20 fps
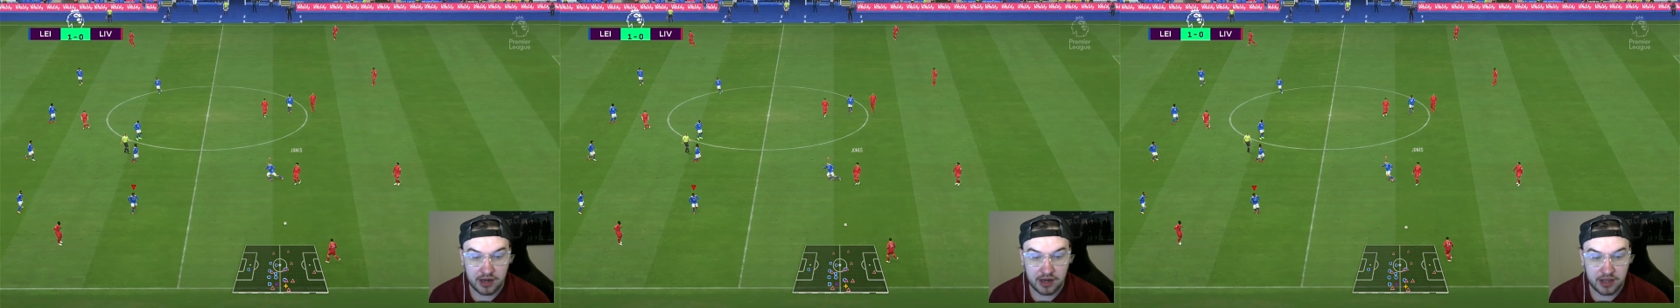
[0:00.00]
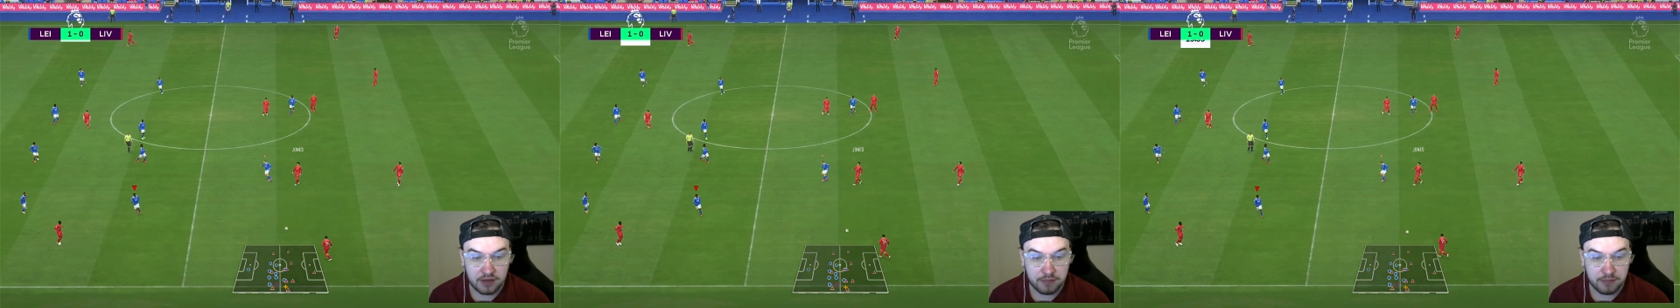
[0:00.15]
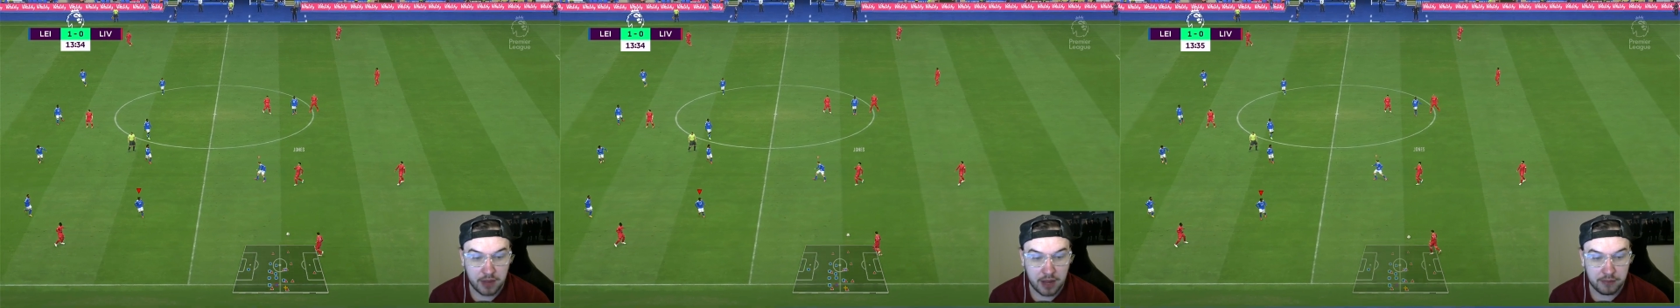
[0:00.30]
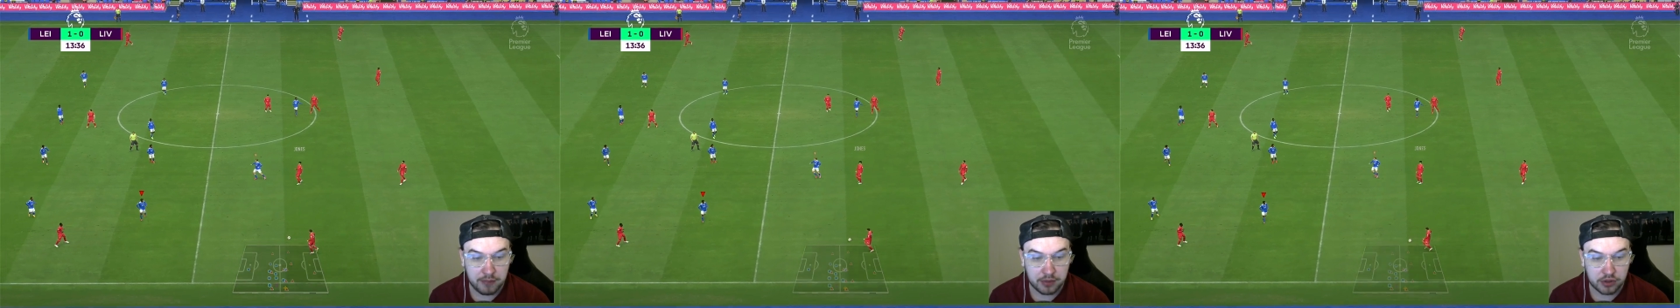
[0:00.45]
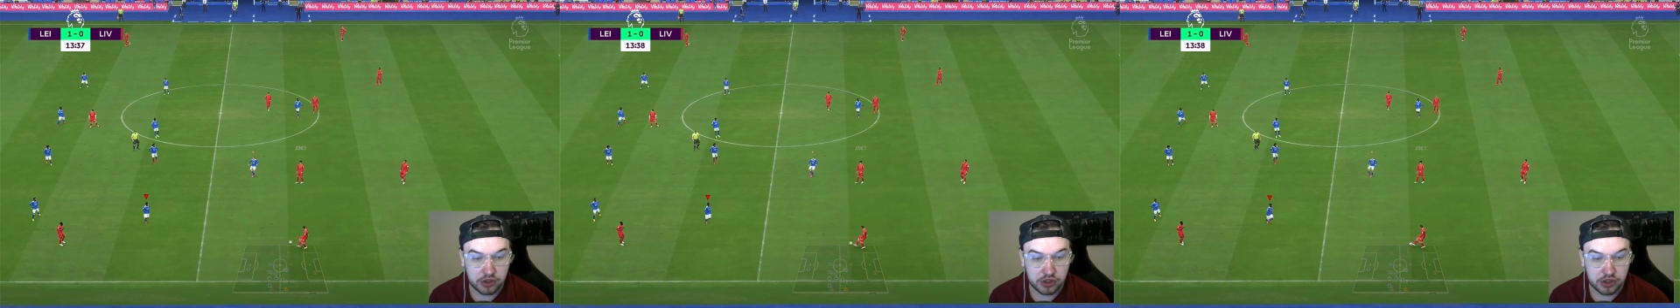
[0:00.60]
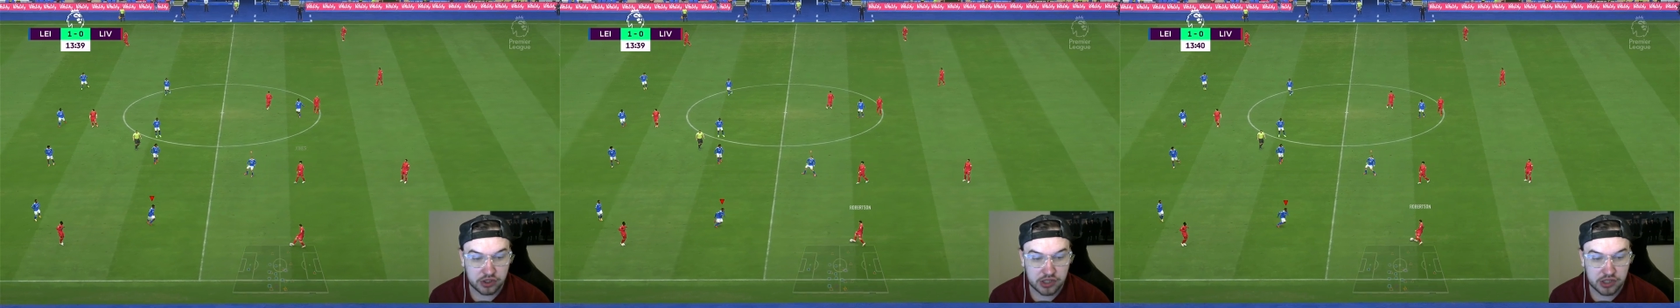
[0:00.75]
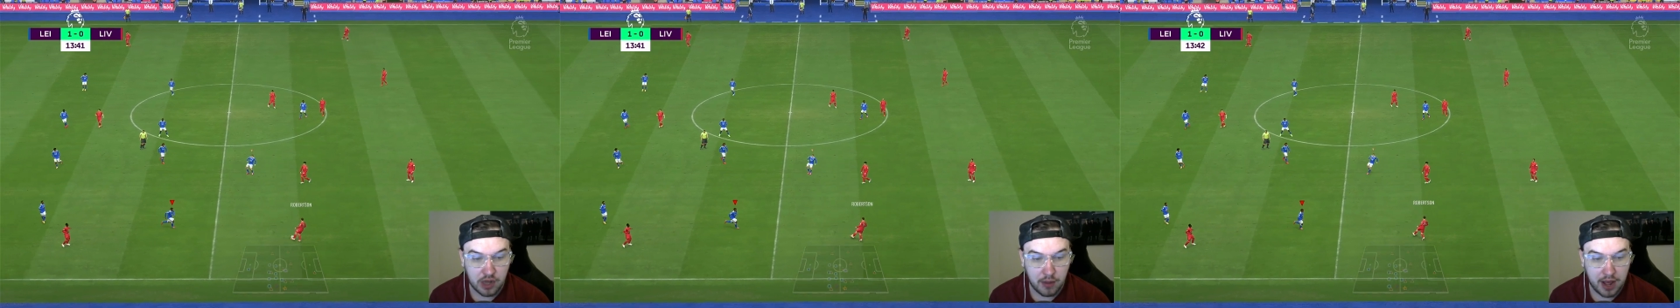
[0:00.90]
leave by
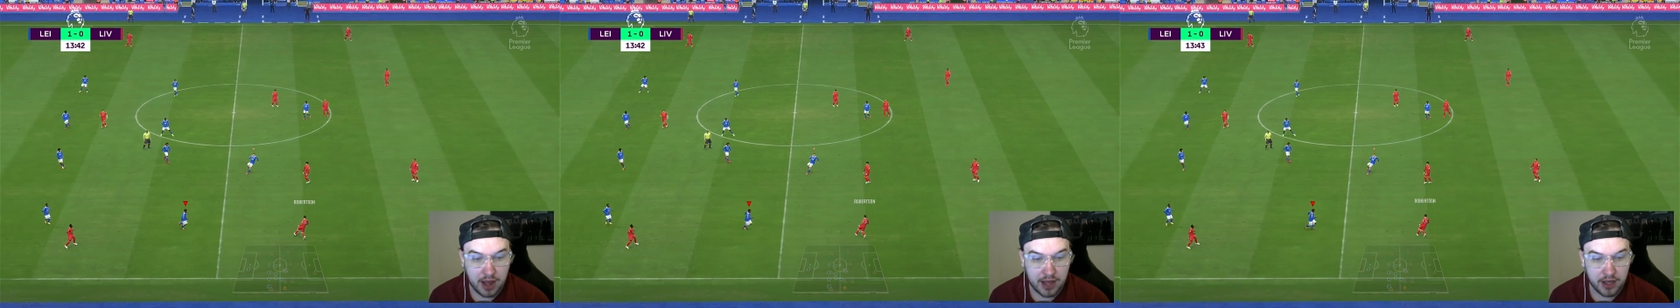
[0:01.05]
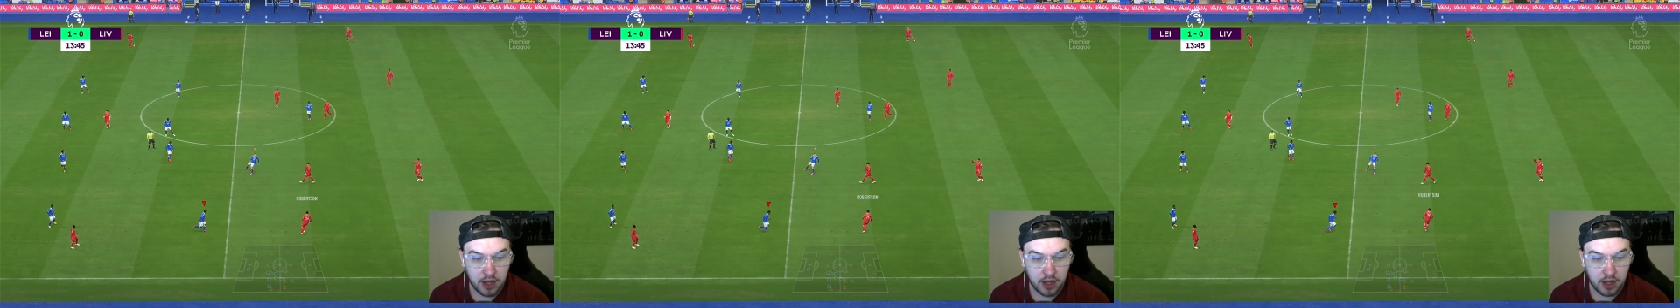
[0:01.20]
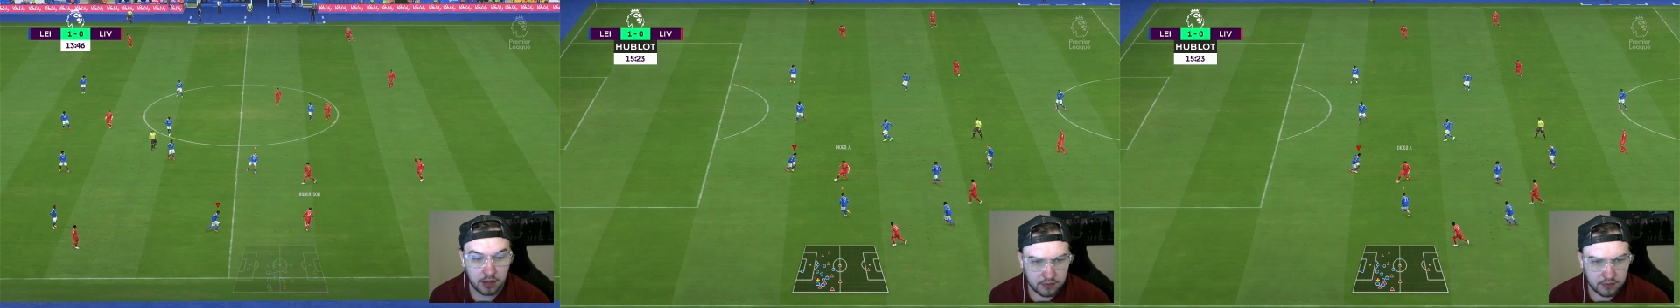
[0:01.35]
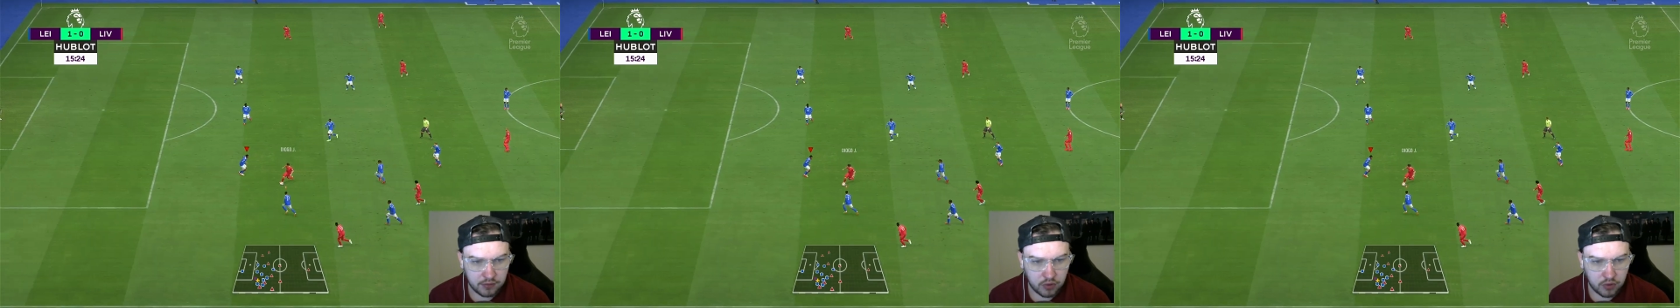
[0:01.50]
pushing so high up.